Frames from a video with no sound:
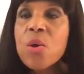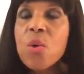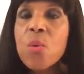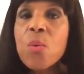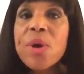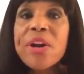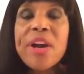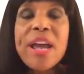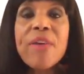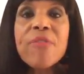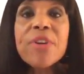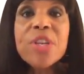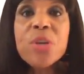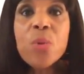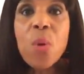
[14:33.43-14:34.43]
Wherever
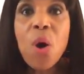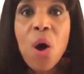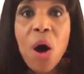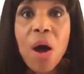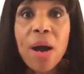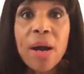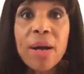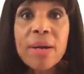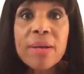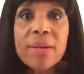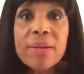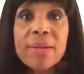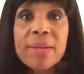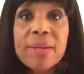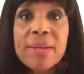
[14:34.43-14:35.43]
you are,
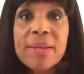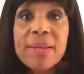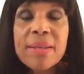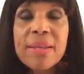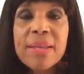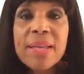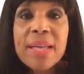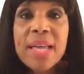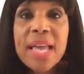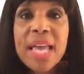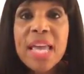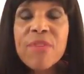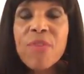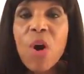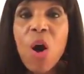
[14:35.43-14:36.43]

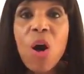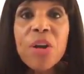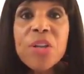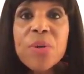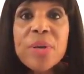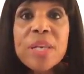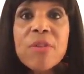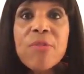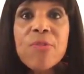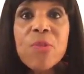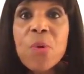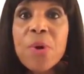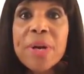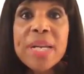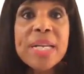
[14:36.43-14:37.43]
if all you can
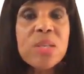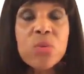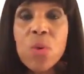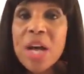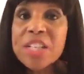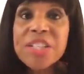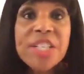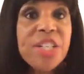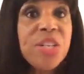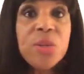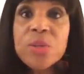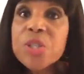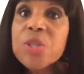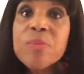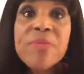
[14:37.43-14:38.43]
afford is watching
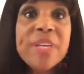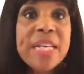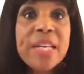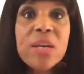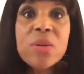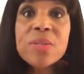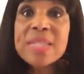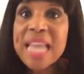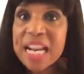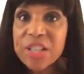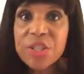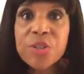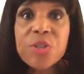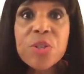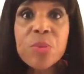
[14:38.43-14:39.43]
YouTube videos,
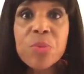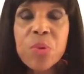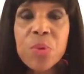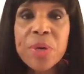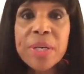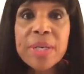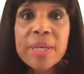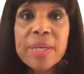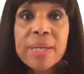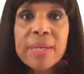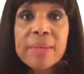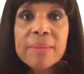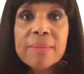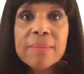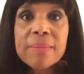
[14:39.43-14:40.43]
that's your support.
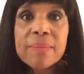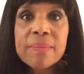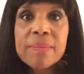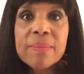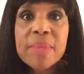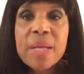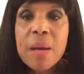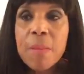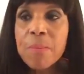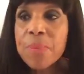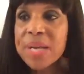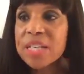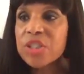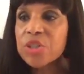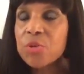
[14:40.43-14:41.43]

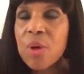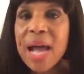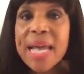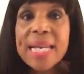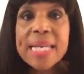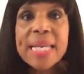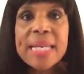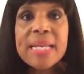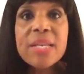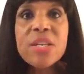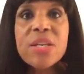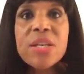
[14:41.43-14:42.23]
But try to get